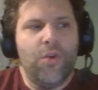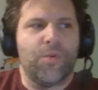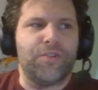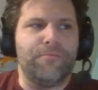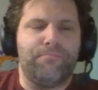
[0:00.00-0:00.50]

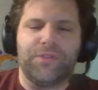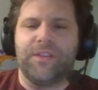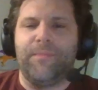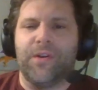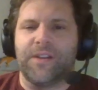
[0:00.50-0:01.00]
where you put
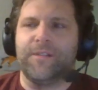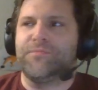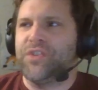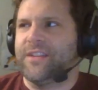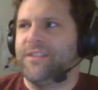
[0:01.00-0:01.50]
them on an
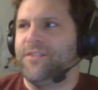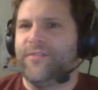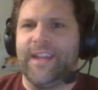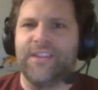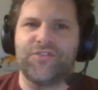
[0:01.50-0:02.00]

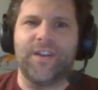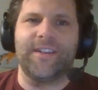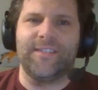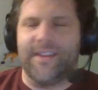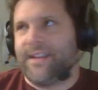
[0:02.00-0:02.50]
objective and try
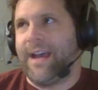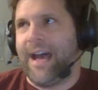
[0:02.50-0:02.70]
to like